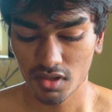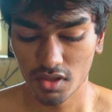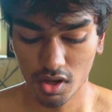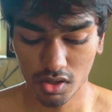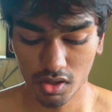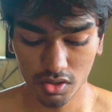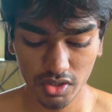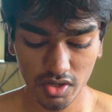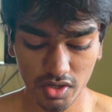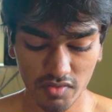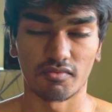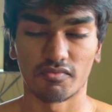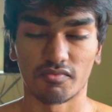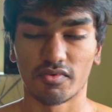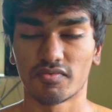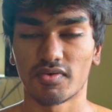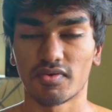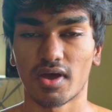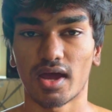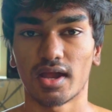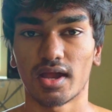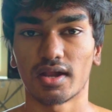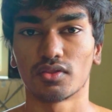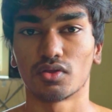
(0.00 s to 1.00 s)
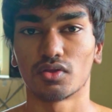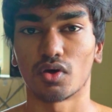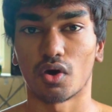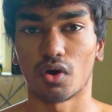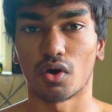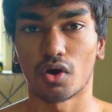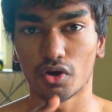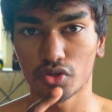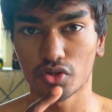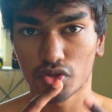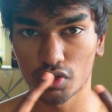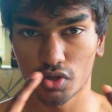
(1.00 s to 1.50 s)
now that we've had the
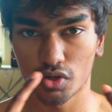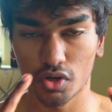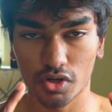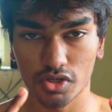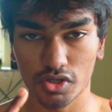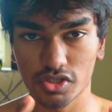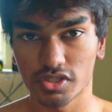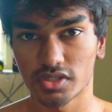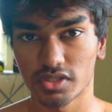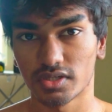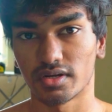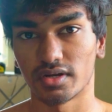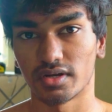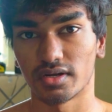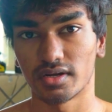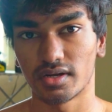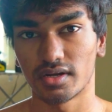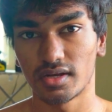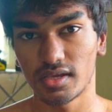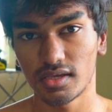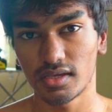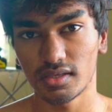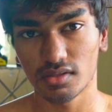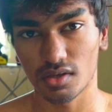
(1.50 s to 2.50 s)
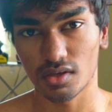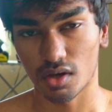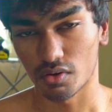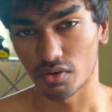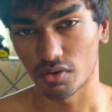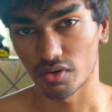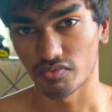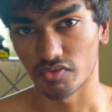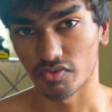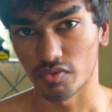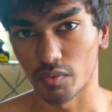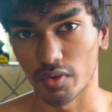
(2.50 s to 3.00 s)
orthodonture and teeth
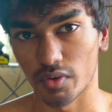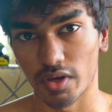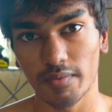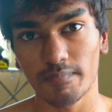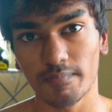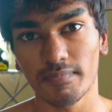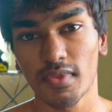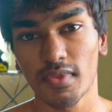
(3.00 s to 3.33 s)
out of the way,